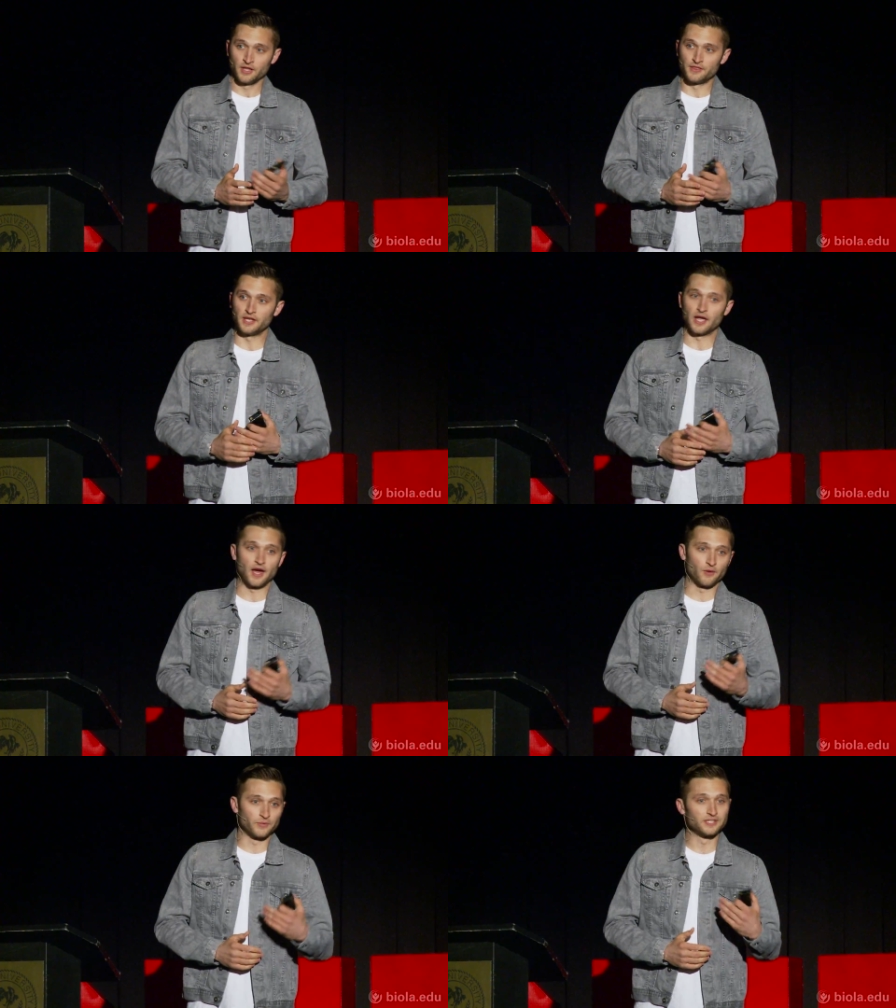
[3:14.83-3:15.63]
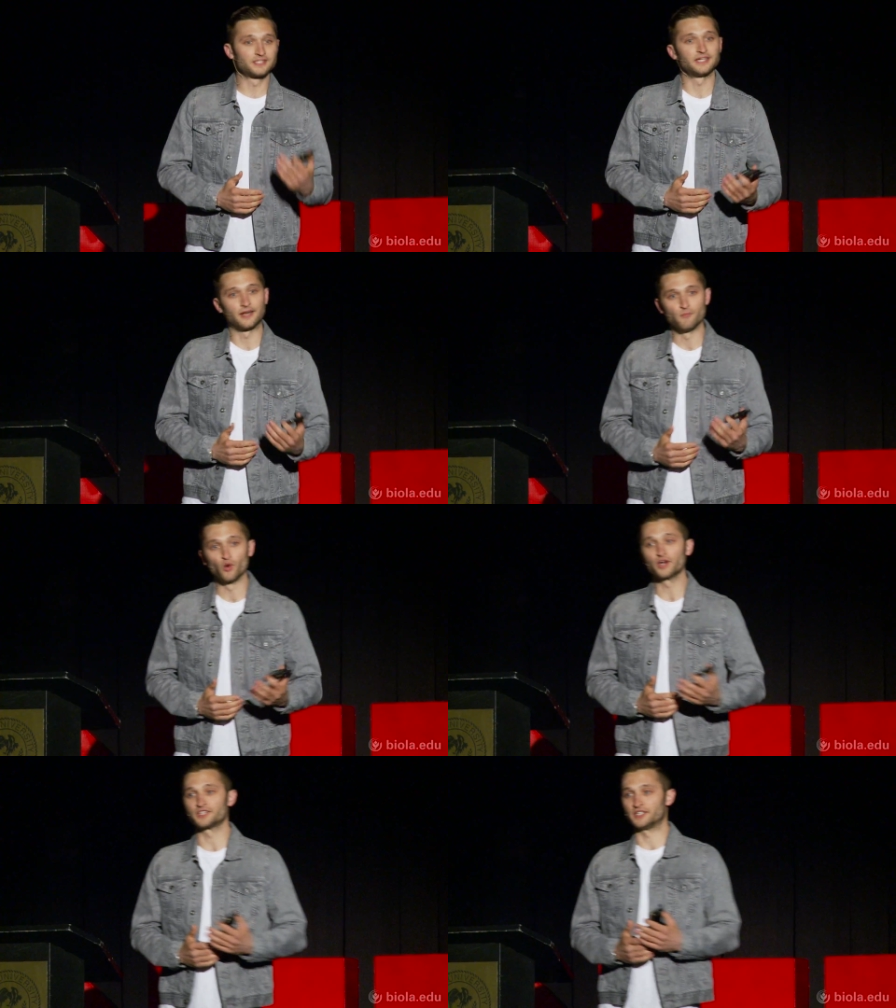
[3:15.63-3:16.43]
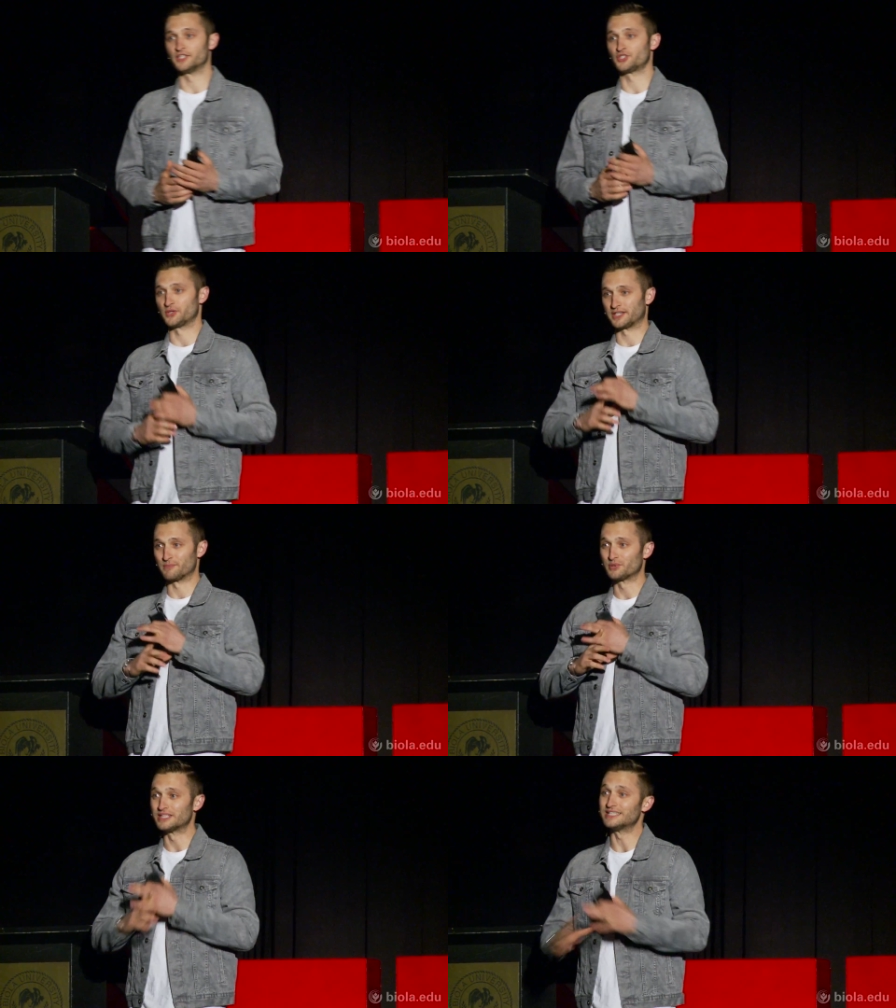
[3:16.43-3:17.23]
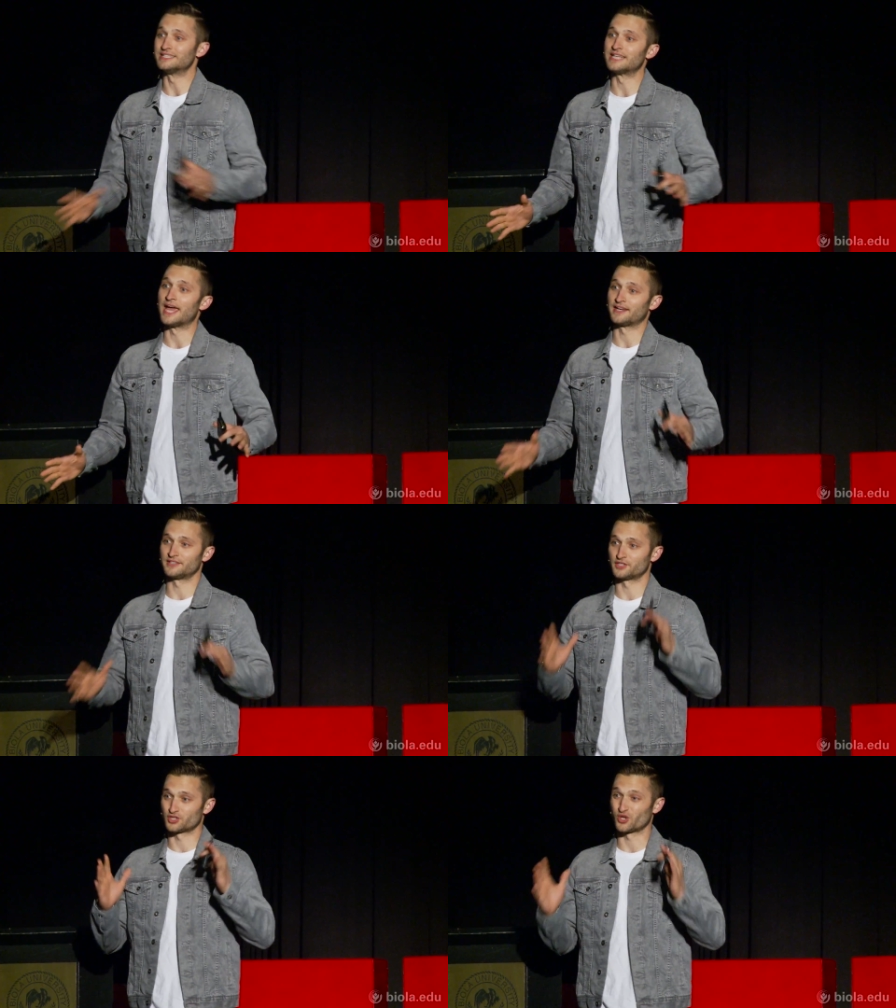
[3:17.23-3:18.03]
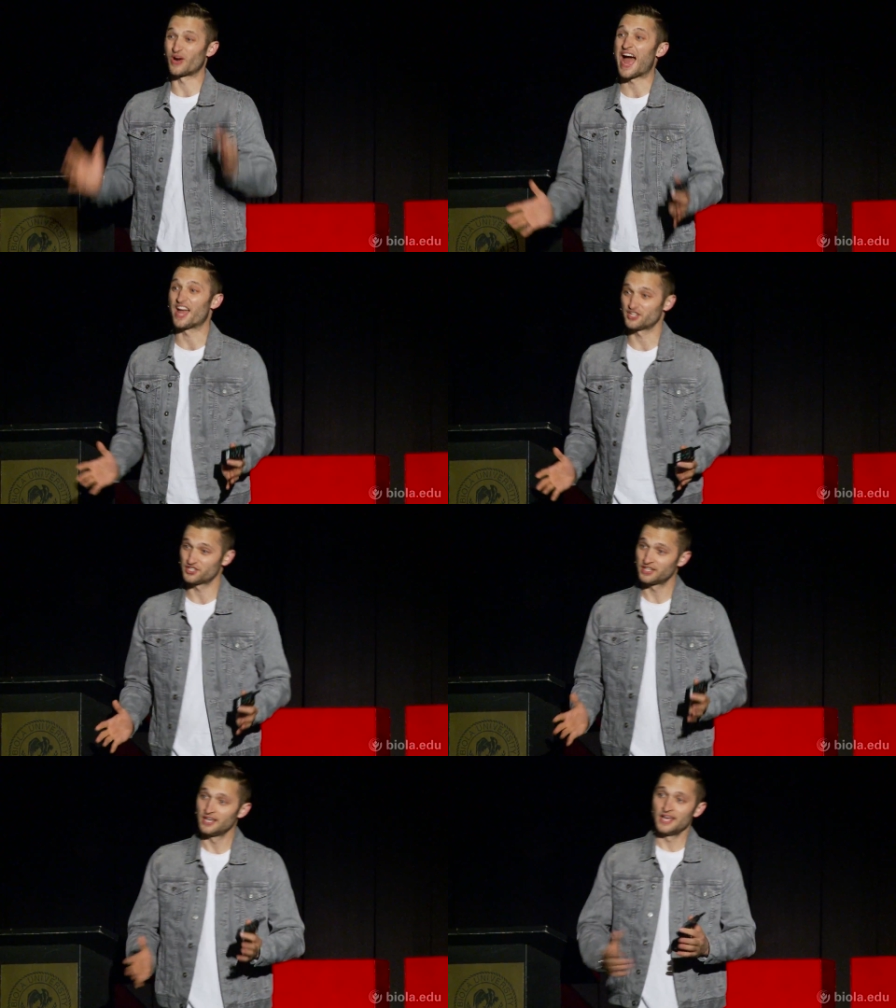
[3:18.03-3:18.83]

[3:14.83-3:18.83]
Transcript: the uh, real estate and mortgage industry completely tanked and just crashed.